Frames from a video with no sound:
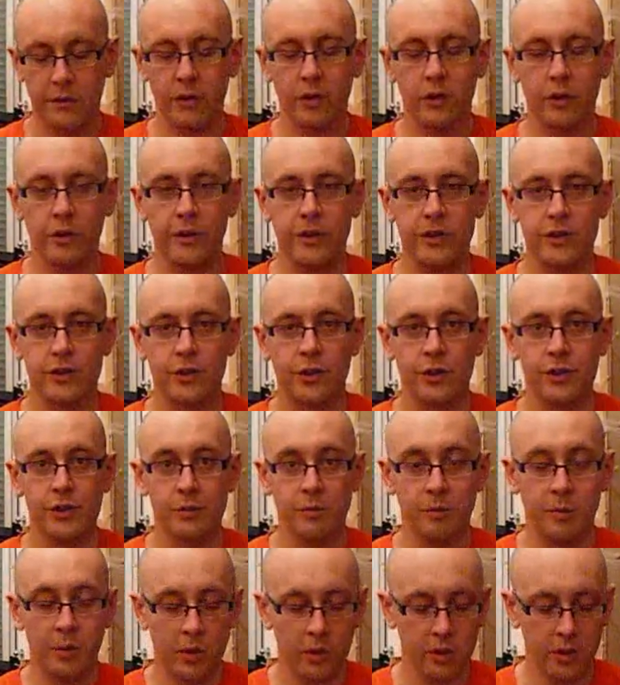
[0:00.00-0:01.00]
Full colour
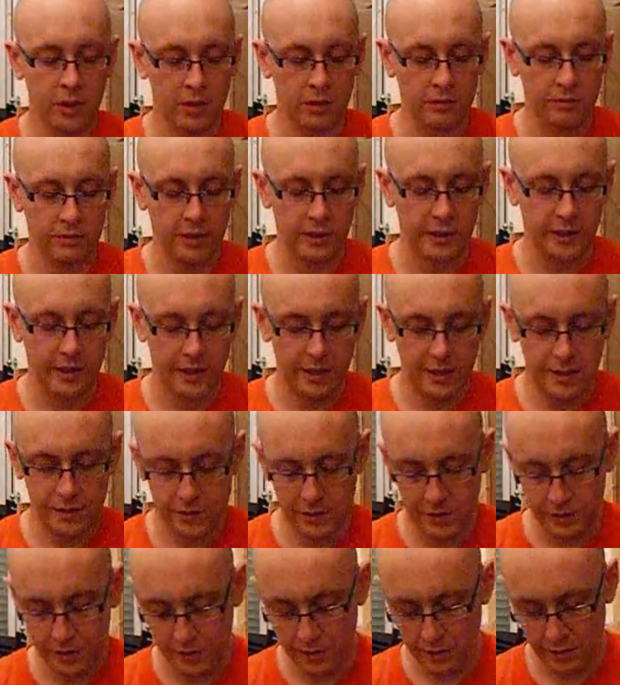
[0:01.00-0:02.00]
instruction book, all really
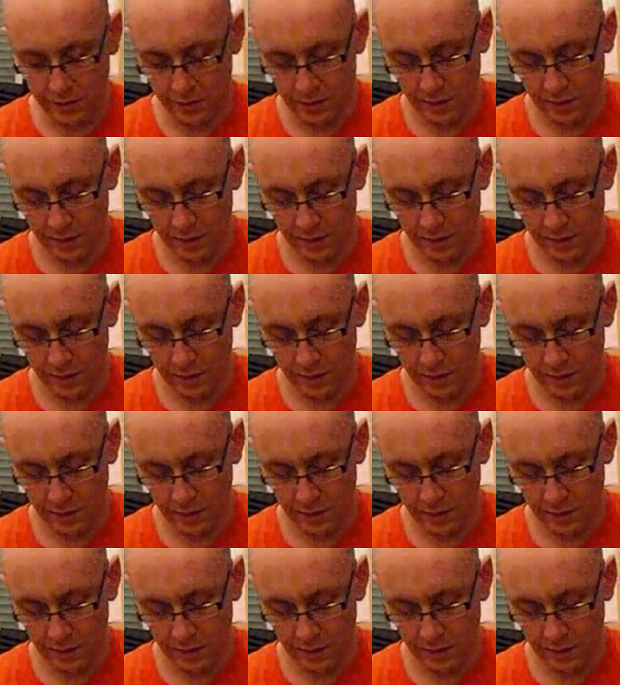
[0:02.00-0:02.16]
nice.